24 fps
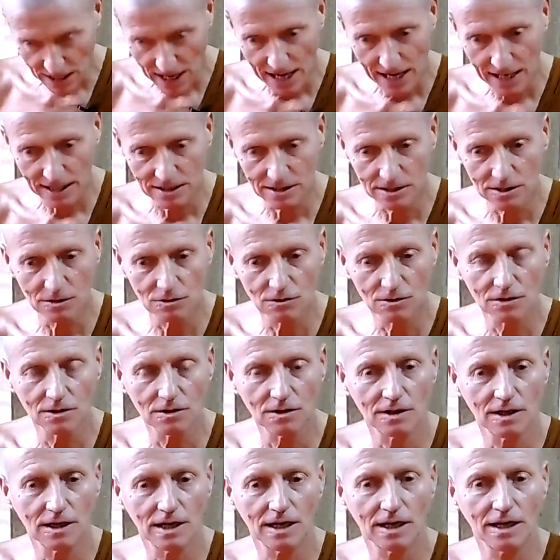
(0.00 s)
lap with your
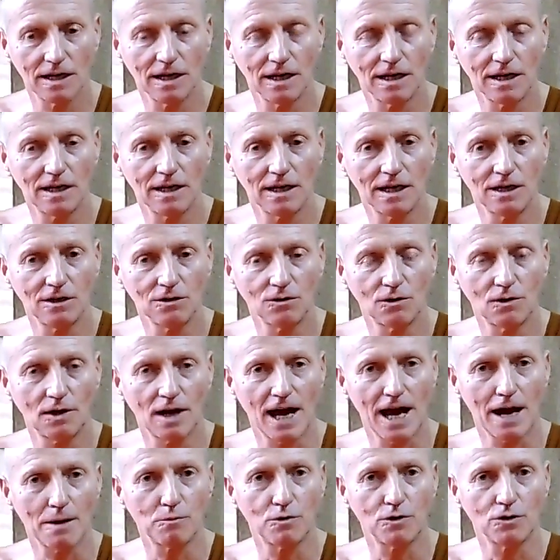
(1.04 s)
right hand on
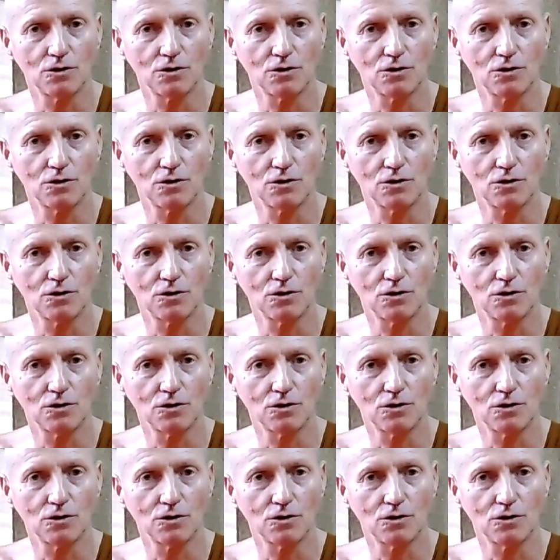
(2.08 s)
top.